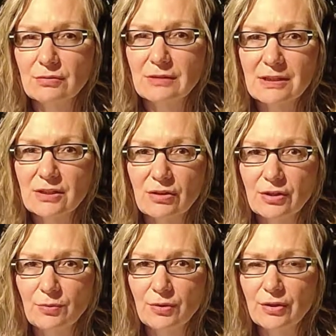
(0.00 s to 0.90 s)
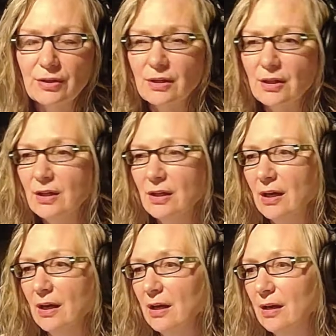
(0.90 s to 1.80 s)
That's not going to work.
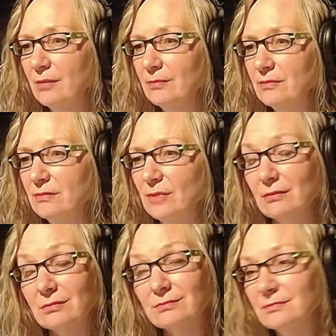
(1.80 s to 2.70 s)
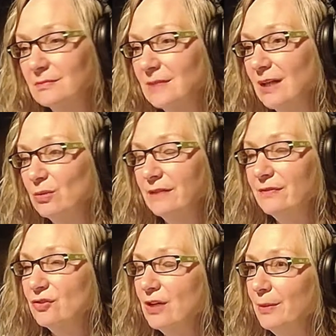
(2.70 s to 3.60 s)
Well, I wouldn't
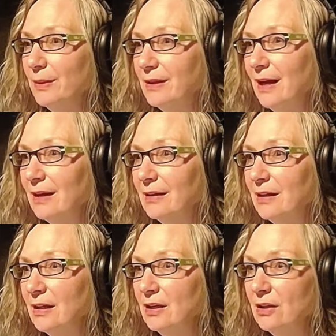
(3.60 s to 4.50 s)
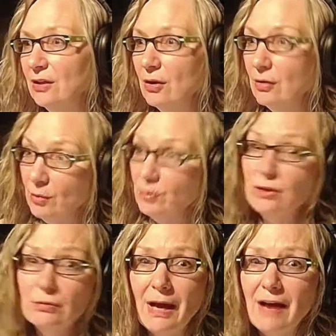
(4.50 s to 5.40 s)
even try with that. You know, and we
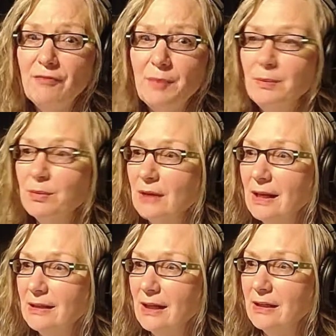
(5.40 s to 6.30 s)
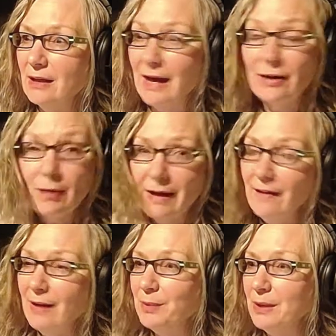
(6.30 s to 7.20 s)
do have people like that. And I know I've
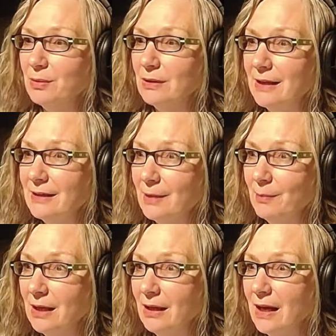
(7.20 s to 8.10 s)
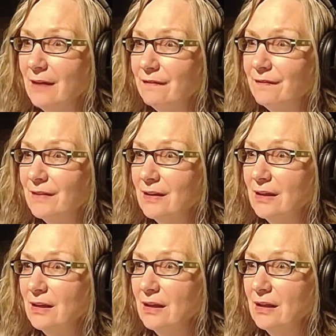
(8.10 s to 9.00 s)
had people like that in my life,
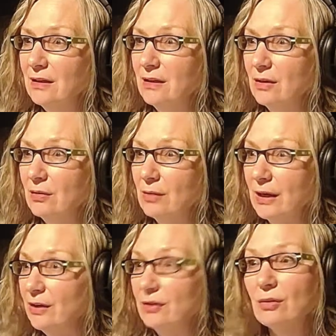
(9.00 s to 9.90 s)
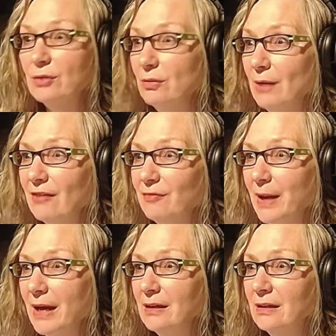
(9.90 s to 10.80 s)
you know, and I know you have,
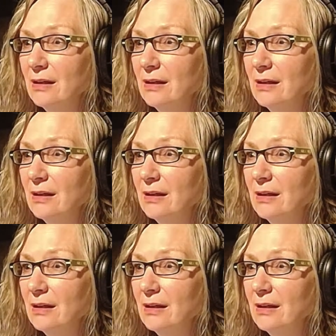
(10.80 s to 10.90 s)
Ben.